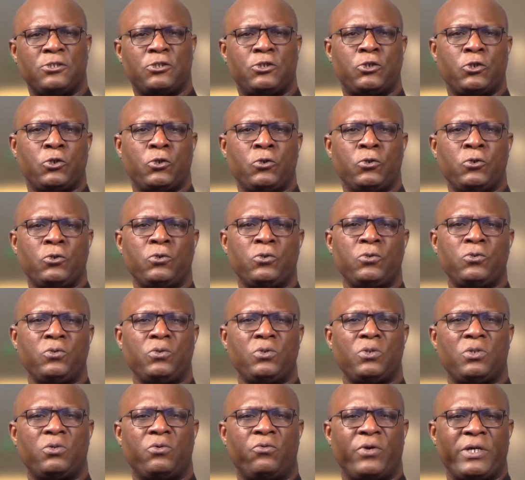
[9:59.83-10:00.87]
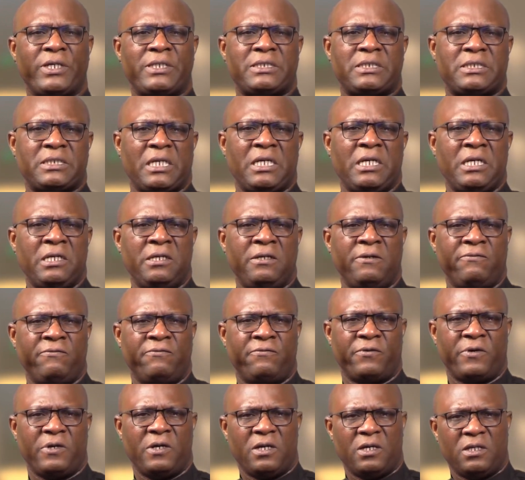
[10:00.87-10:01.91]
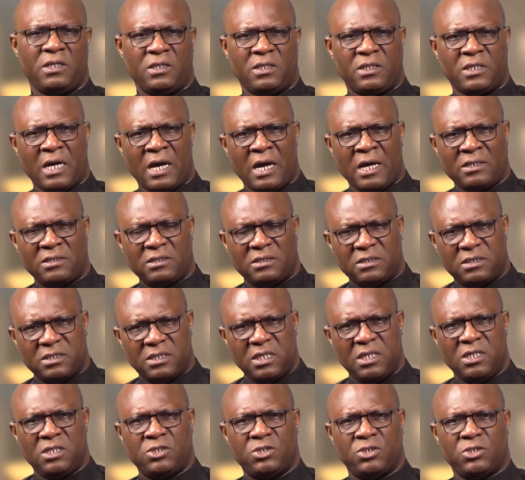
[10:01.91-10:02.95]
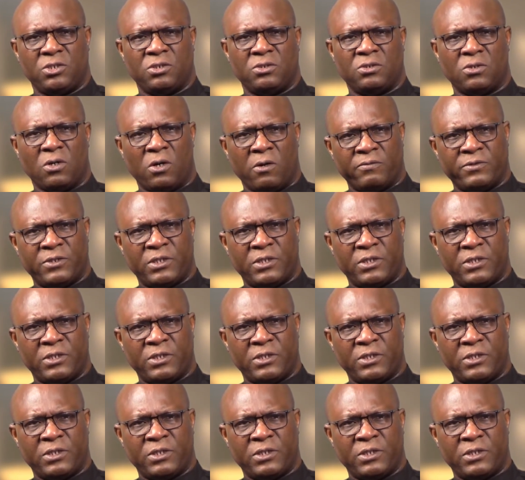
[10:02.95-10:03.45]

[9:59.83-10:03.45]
to receive that teaching of